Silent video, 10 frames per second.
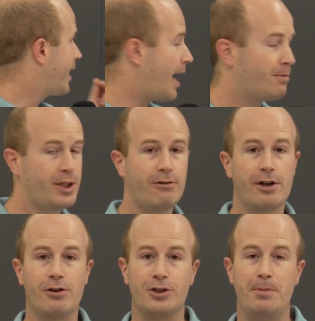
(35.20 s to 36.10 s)
capture
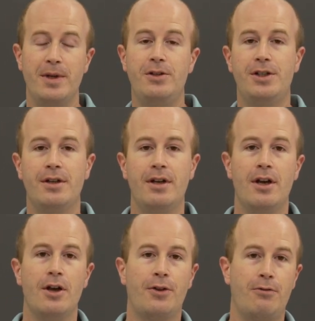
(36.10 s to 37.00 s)
and contribution
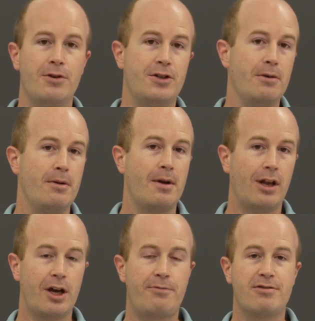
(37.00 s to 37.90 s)
through to
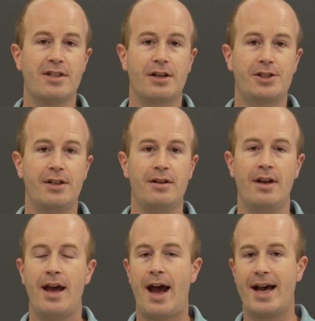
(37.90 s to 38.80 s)
live production,
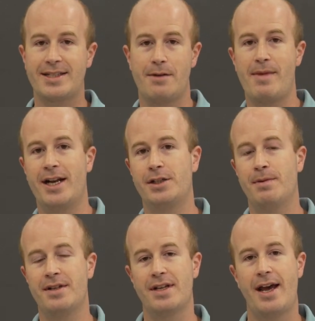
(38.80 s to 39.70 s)
asset
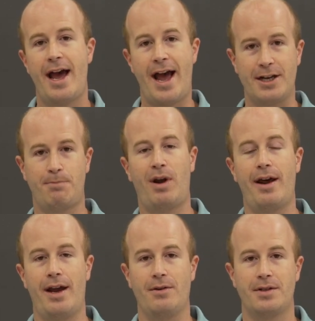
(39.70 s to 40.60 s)
management and
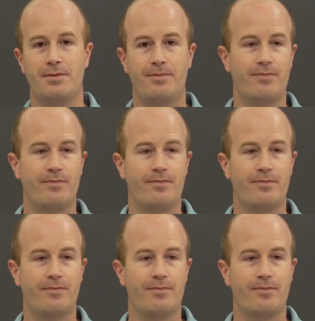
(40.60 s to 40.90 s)
playout.